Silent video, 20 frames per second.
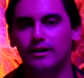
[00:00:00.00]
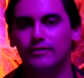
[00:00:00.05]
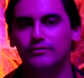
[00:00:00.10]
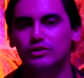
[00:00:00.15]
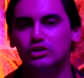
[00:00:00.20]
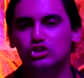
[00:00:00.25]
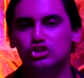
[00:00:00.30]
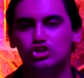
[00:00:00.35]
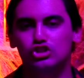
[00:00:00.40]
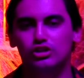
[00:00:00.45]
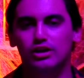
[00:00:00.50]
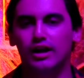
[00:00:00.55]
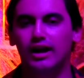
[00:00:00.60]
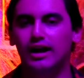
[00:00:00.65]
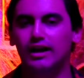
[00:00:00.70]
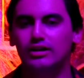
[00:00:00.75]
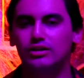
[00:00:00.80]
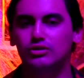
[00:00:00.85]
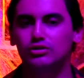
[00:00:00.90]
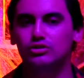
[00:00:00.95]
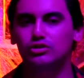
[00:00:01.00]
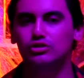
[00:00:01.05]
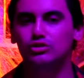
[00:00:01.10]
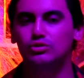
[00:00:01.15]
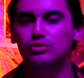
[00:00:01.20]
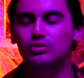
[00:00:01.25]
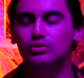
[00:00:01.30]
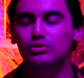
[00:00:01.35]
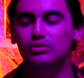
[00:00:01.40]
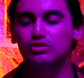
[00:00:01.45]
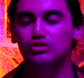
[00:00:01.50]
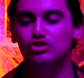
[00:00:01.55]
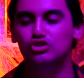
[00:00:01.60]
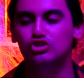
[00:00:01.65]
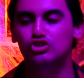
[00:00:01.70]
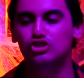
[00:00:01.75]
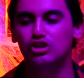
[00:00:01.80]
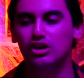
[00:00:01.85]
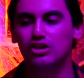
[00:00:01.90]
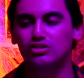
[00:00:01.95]
of a child who's
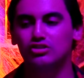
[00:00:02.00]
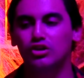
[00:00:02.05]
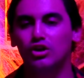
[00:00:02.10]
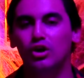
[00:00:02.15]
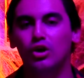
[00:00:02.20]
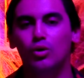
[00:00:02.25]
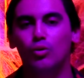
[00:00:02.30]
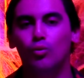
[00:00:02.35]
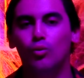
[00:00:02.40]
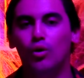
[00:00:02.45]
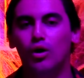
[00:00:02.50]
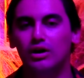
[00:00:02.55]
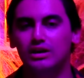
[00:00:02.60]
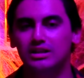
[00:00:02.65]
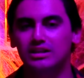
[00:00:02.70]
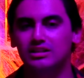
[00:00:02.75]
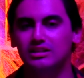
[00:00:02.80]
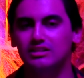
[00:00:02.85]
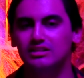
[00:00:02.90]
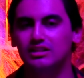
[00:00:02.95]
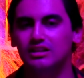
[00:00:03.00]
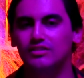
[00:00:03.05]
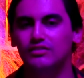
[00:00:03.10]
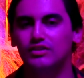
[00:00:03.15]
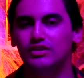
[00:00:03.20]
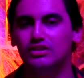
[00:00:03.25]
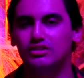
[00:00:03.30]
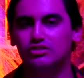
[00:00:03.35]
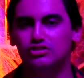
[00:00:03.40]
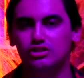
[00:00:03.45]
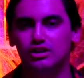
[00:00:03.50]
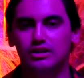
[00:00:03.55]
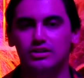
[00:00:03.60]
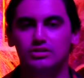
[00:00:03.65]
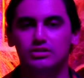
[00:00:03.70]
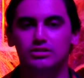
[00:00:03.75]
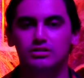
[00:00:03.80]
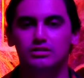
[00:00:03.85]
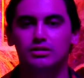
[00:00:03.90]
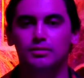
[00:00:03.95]
just wanting to live his
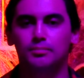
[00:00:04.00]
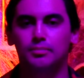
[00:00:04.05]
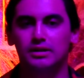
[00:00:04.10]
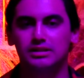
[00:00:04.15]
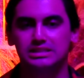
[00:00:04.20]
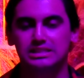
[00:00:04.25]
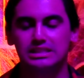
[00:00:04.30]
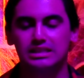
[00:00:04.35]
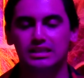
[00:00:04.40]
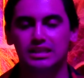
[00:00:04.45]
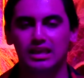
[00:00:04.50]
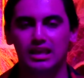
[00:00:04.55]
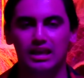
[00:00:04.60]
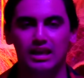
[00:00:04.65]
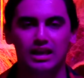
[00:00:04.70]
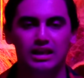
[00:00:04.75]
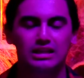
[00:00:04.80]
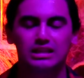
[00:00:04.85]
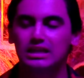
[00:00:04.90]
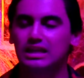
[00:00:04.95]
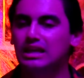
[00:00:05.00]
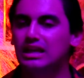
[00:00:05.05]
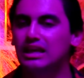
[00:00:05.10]
childhood the best he can.